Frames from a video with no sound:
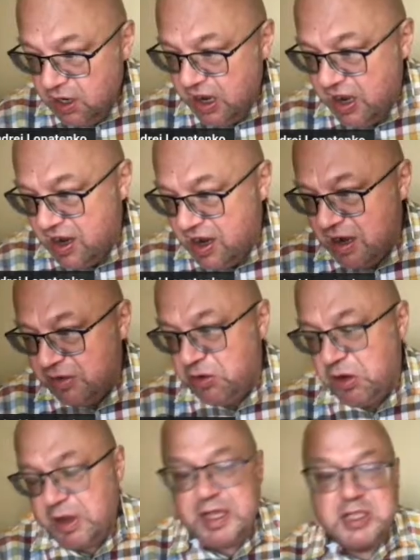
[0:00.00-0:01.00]
And you're
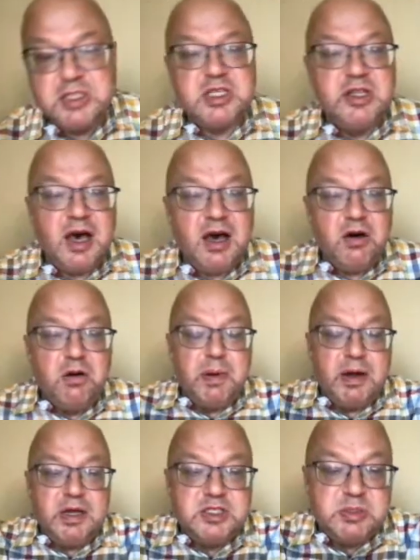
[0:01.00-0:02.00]
like, it's now,
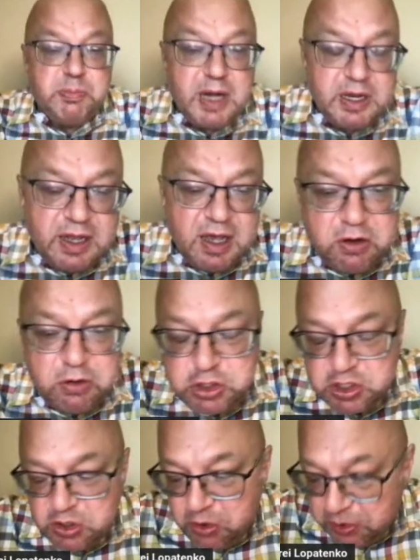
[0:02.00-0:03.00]
but it's by now
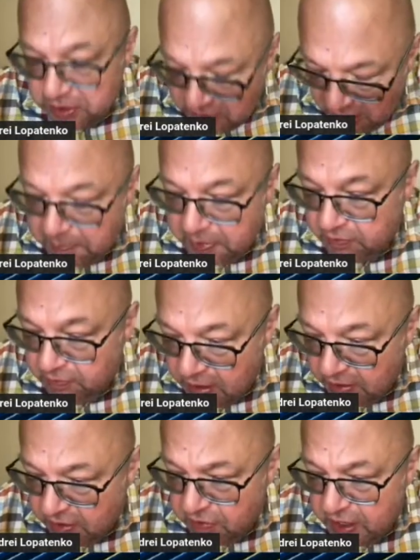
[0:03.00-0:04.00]
it's known it can
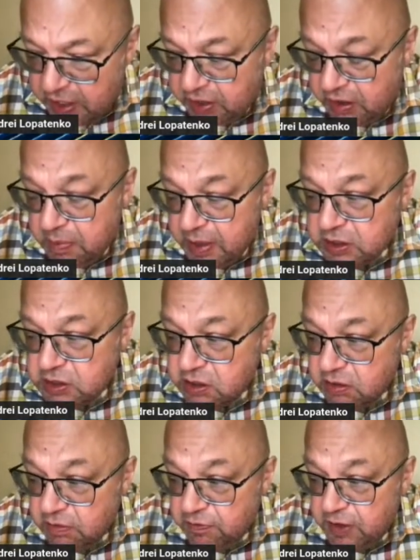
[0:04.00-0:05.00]
provide quite immense
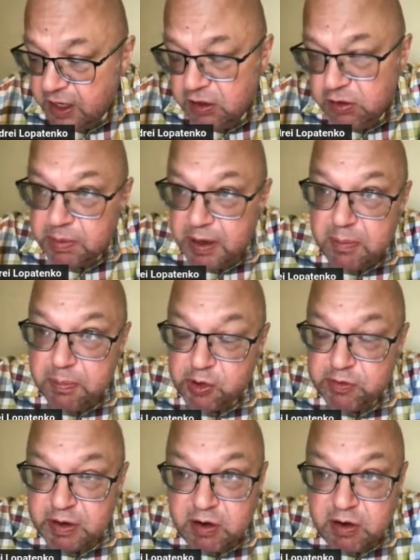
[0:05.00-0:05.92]
value by improving